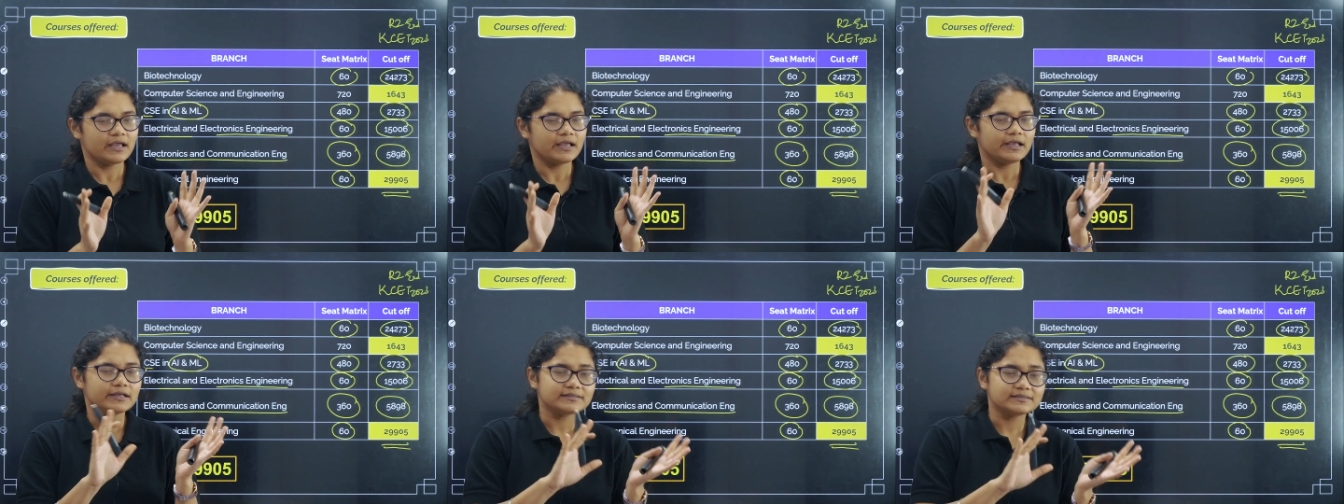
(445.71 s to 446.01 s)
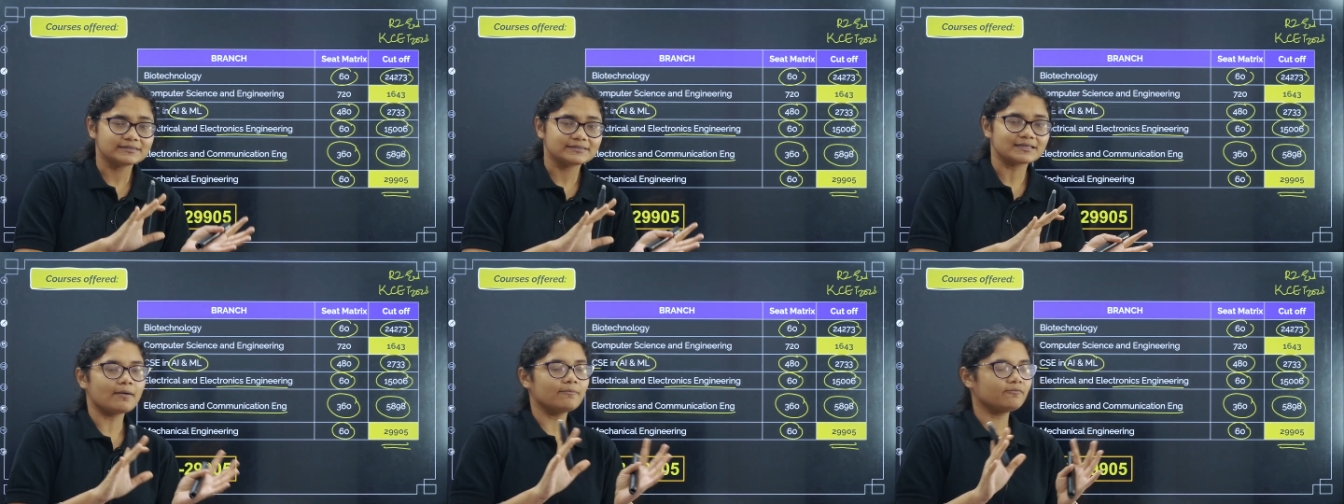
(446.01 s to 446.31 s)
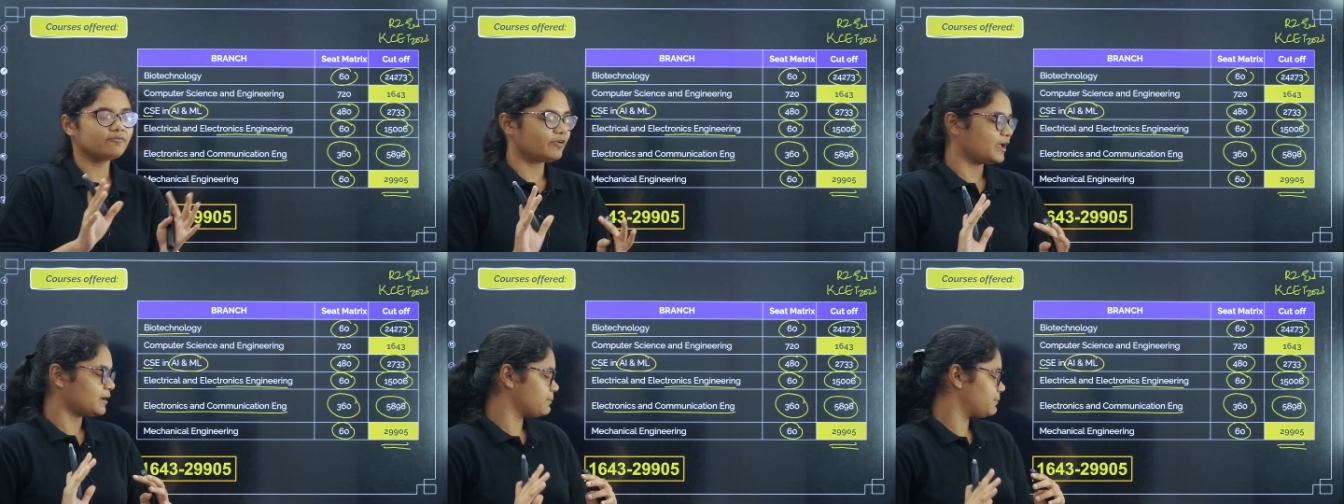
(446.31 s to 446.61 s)
is
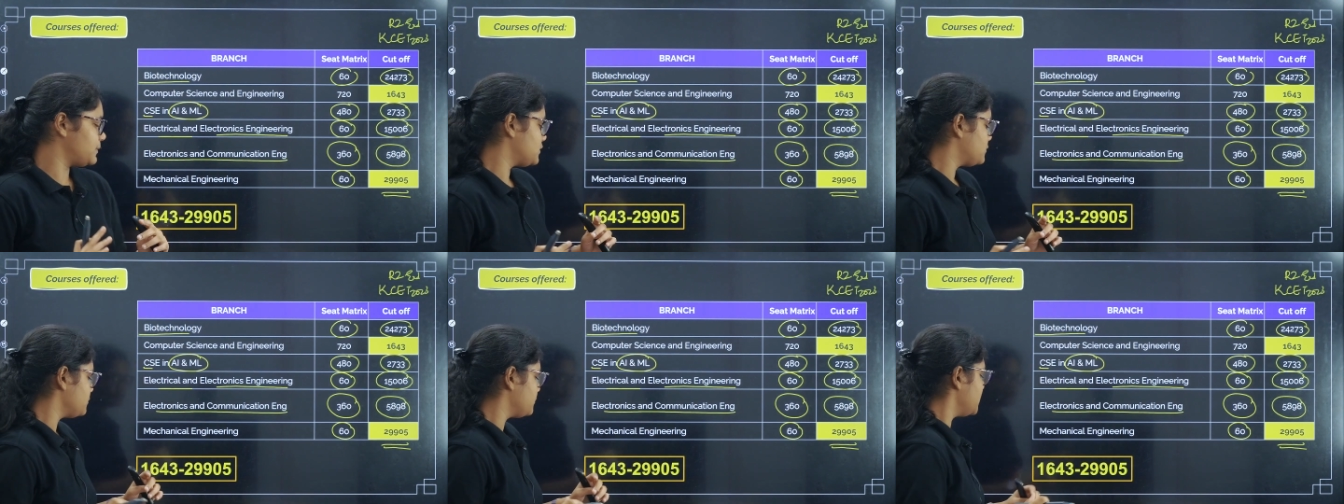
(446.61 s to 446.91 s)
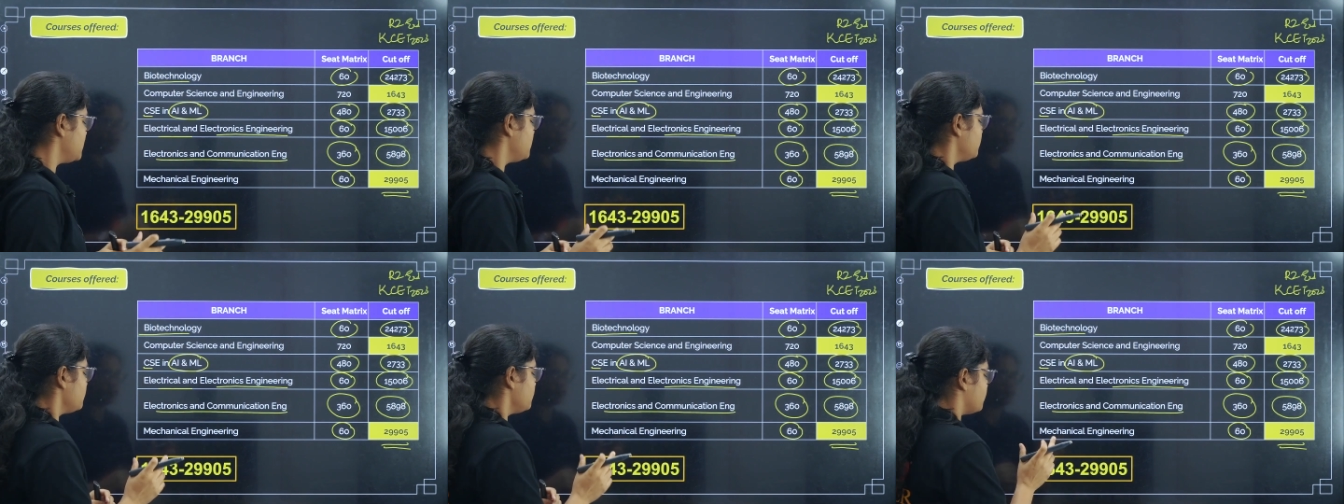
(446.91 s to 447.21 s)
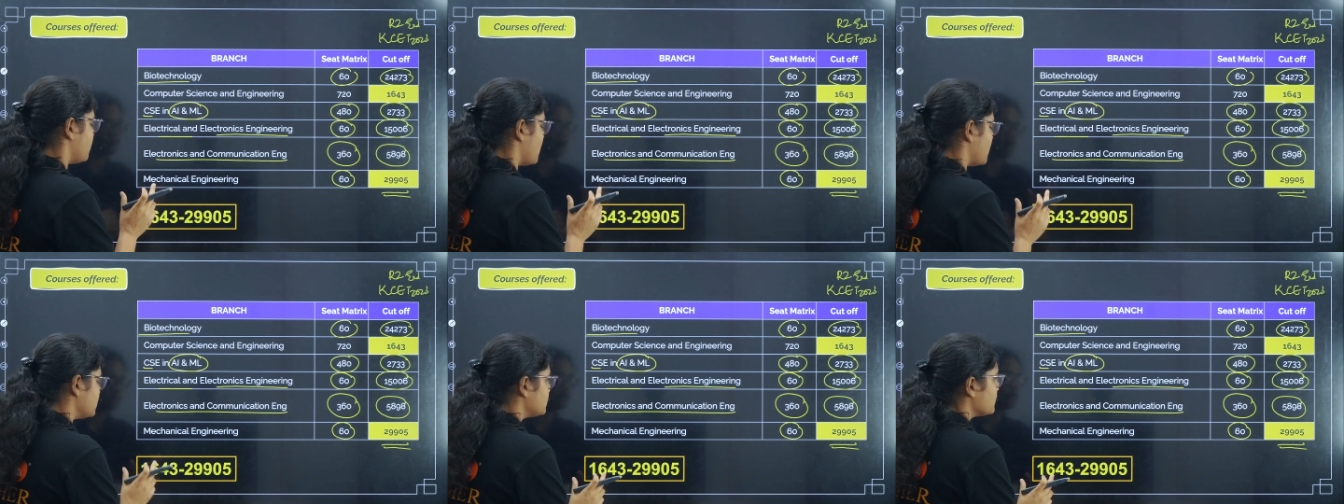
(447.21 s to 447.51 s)
somewhere between
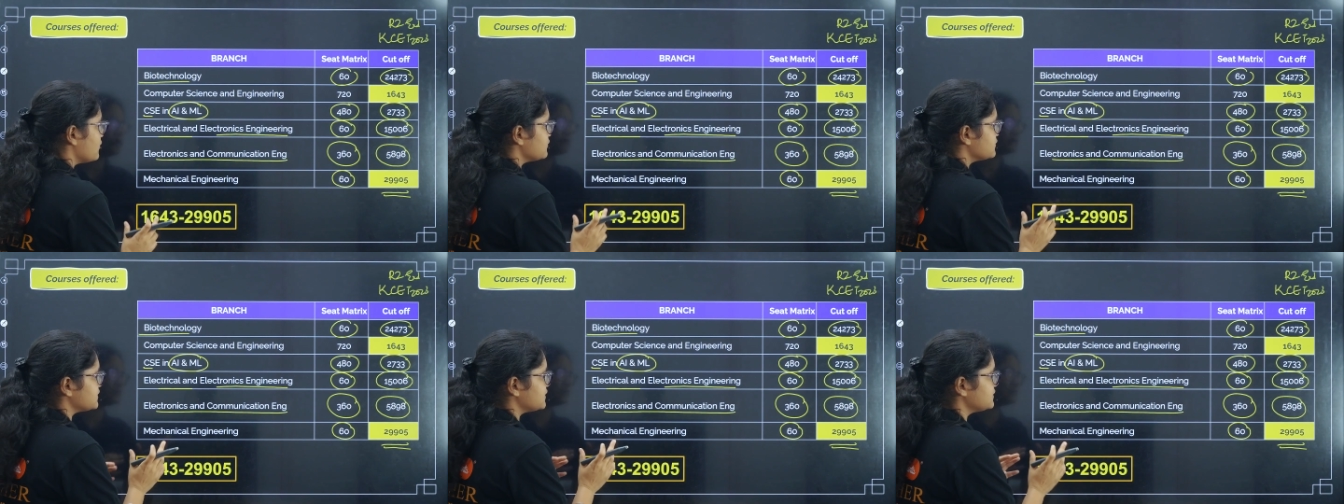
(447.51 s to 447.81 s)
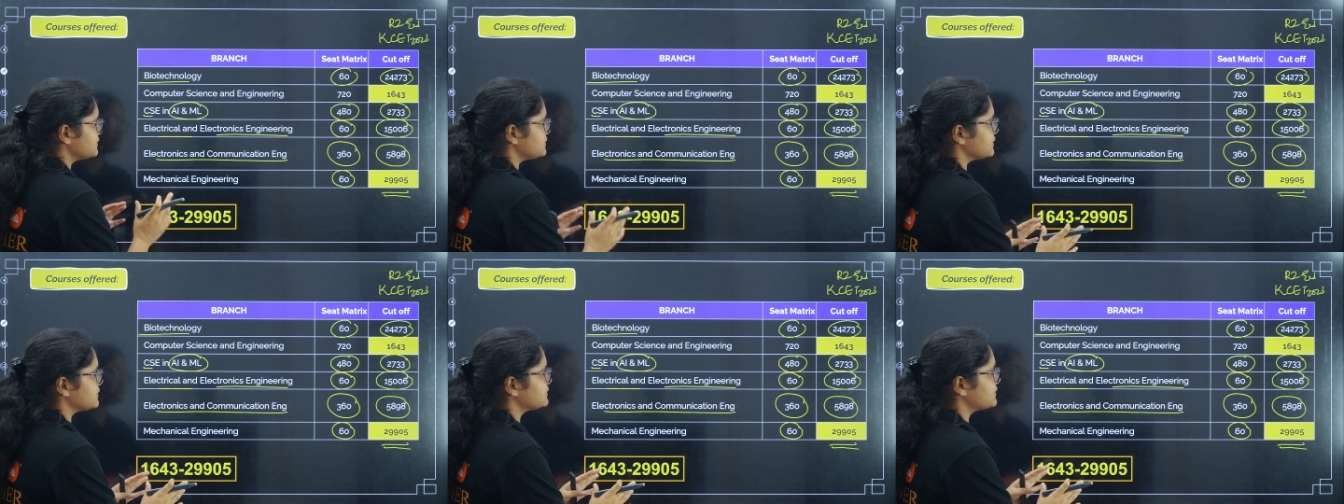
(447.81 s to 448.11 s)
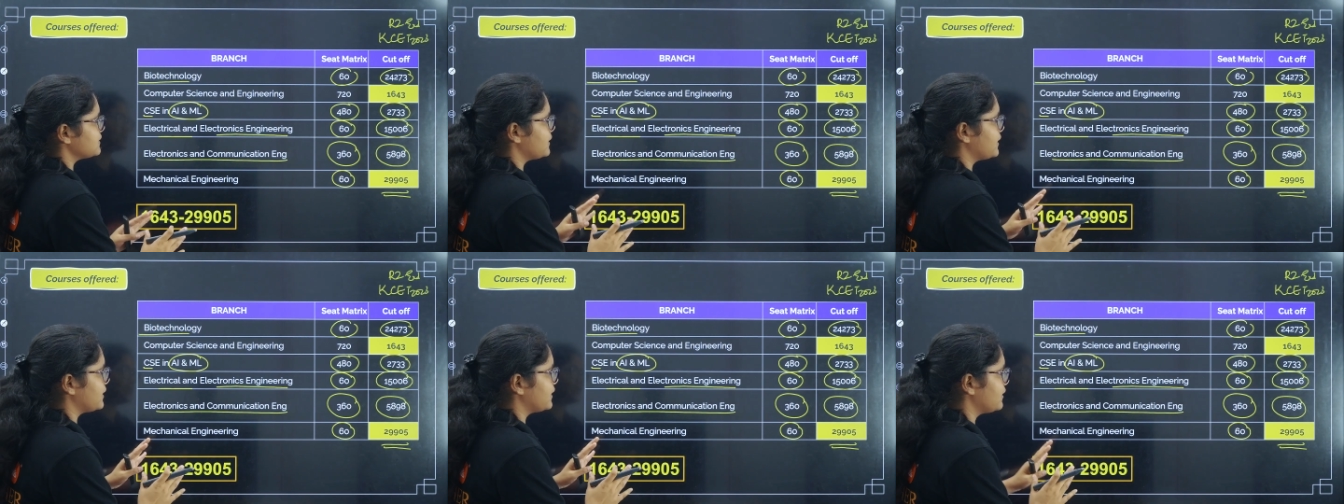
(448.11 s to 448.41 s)

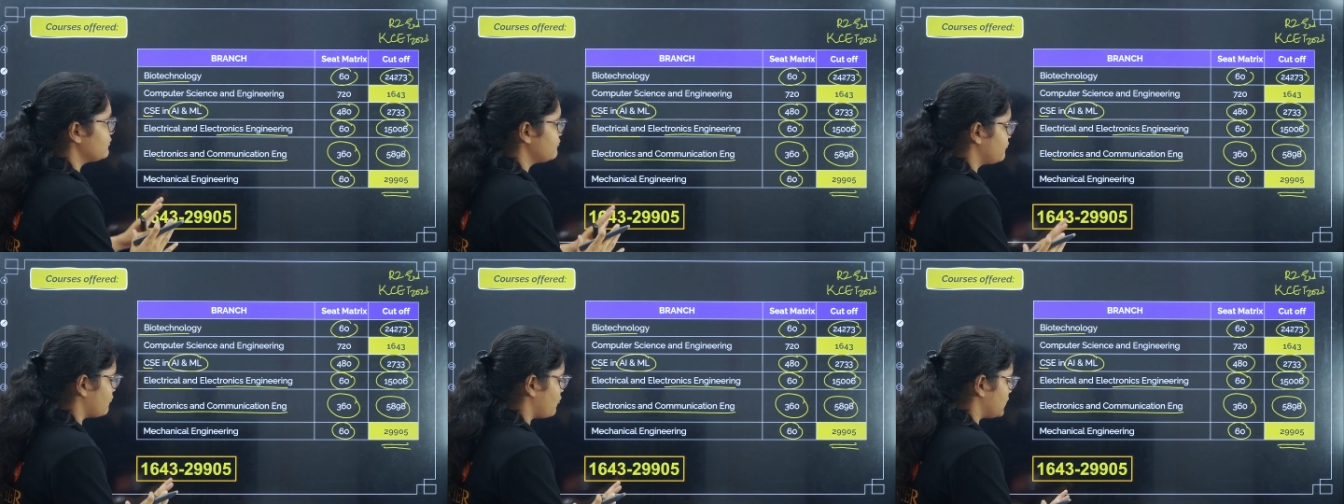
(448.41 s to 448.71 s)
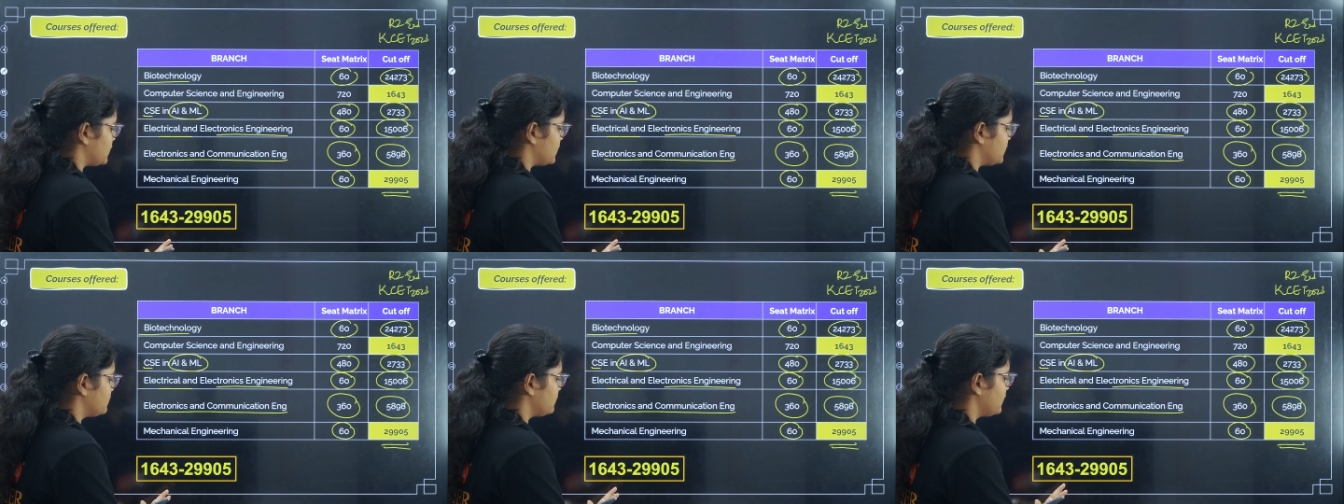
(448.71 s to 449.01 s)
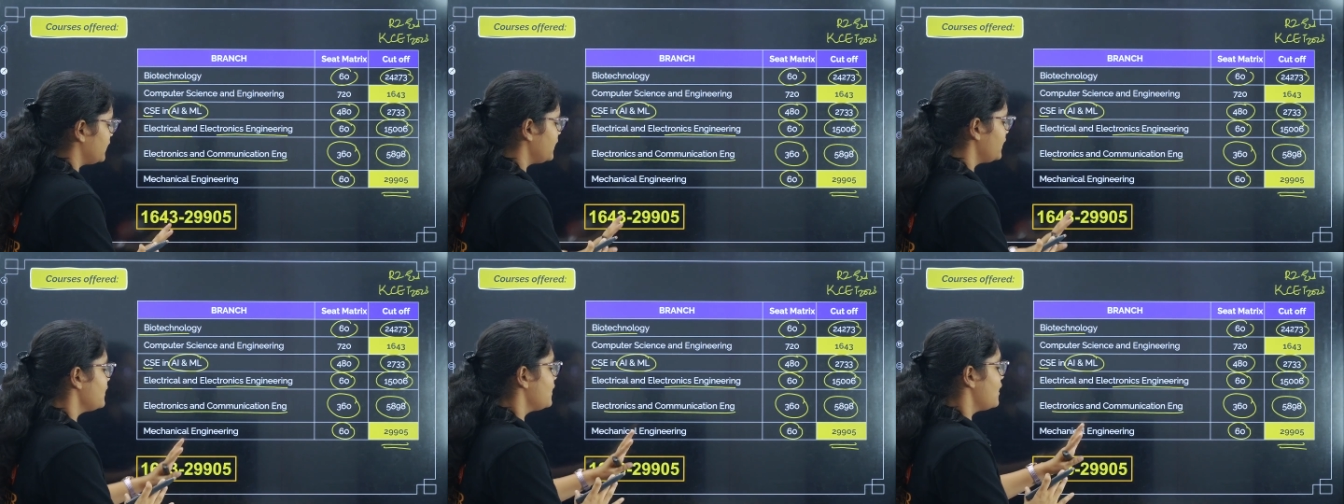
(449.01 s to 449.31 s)

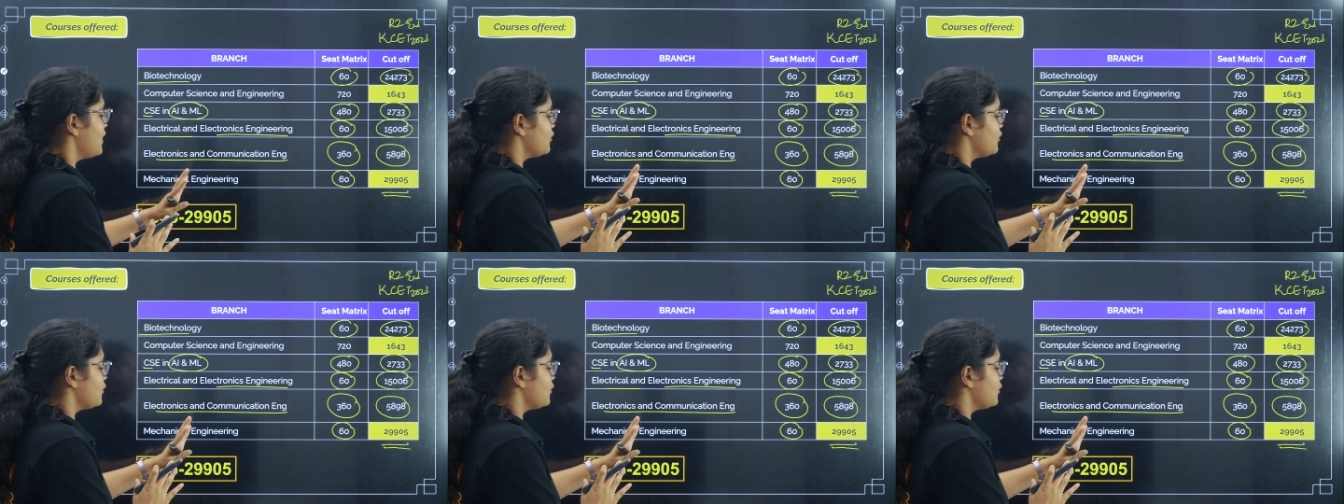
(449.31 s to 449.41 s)
1643